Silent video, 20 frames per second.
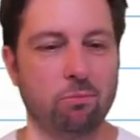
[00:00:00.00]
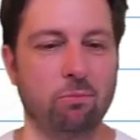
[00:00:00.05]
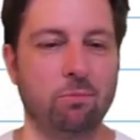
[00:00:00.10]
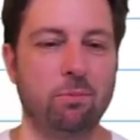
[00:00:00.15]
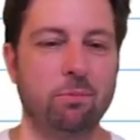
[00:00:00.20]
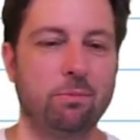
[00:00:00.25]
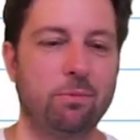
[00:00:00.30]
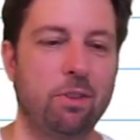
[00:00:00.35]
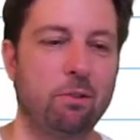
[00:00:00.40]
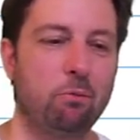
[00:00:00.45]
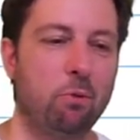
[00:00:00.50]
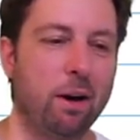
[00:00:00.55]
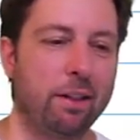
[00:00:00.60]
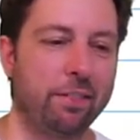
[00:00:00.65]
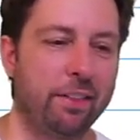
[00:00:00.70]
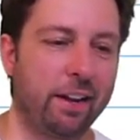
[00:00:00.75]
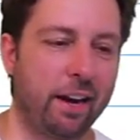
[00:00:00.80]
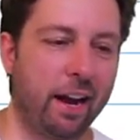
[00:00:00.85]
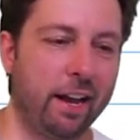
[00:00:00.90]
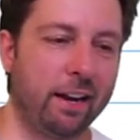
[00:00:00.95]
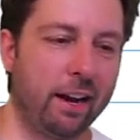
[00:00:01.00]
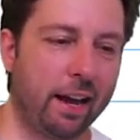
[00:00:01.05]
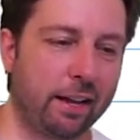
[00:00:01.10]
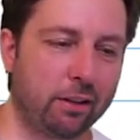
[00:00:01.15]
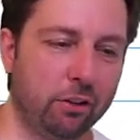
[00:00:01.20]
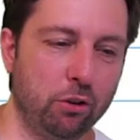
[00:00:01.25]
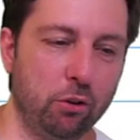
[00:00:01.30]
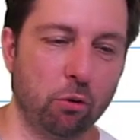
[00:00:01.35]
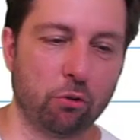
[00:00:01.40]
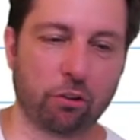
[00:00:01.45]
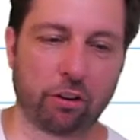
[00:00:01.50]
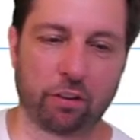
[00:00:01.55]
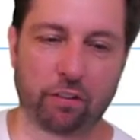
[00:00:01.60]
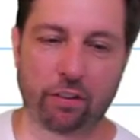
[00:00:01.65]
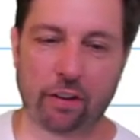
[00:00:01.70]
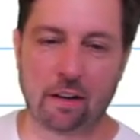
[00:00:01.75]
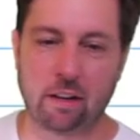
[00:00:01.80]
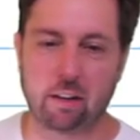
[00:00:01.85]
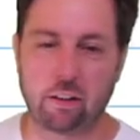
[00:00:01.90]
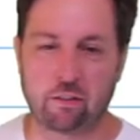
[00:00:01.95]
The one that I like to use as an
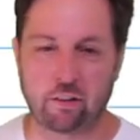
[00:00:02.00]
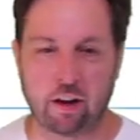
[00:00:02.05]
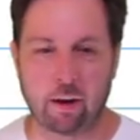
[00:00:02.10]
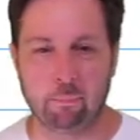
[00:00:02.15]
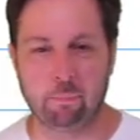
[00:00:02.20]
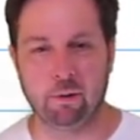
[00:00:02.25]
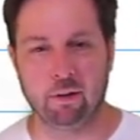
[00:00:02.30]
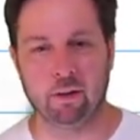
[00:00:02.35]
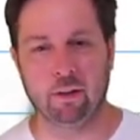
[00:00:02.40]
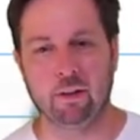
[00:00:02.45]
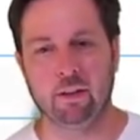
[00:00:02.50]
example